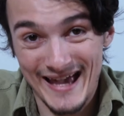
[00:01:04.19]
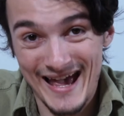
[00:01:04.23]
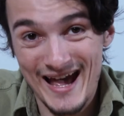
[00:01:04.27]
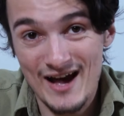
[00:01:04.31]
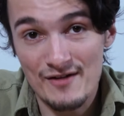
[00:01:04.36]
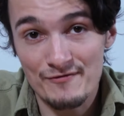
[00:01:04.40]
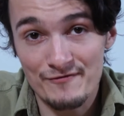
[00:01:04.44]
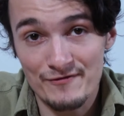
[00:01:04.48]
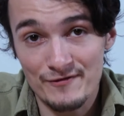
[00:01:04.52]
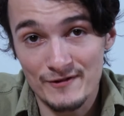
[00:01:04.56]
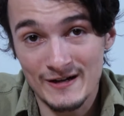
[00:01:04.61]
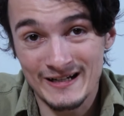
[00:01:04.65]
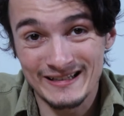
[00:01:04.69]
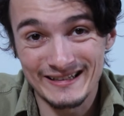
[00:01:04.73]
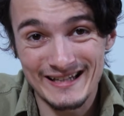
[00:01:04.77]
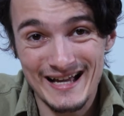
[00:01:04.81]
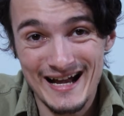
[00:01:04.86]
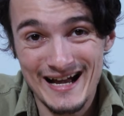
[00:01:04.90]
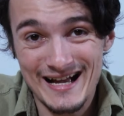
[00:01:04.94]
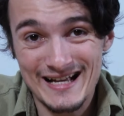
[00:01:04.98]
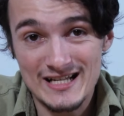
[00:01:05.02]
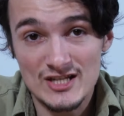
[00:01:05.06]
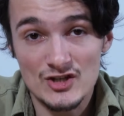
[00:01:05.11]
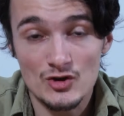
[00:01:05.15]
F
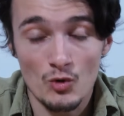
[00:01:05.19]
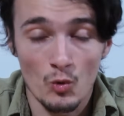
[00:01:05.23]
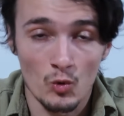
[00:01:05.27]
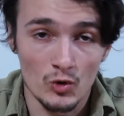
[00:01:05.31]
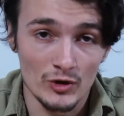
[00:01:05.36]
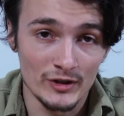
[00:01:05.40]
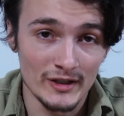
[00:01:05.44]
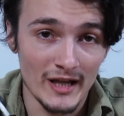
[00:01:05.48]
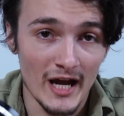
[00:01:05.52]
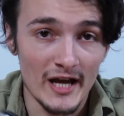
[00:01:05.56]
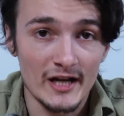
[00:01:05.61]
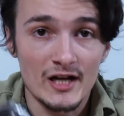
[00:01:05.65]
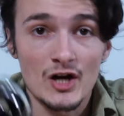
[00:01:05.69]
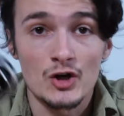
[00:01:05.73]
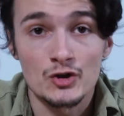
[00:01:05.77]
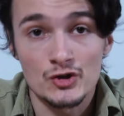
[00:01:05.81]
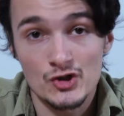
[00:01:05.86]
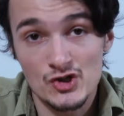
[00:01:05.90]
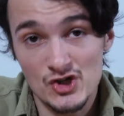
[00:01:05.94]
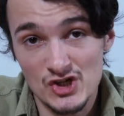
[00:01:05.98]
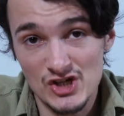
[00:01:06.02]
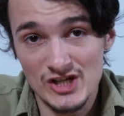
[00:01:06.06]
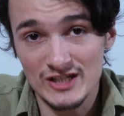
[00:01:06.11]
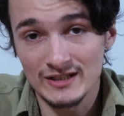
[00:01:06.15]
glass or Nikon
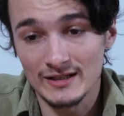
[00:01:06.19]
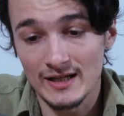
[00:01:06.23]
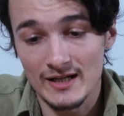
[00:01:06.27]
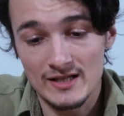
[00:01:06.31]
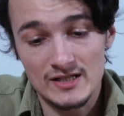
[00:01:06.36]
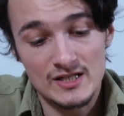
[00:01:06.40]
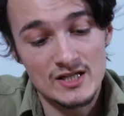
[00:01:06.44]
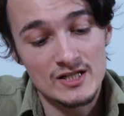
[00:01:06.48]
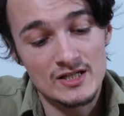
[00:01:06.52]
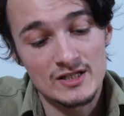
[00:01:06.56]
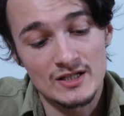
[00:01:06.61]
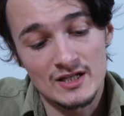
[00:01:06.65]
G lenses.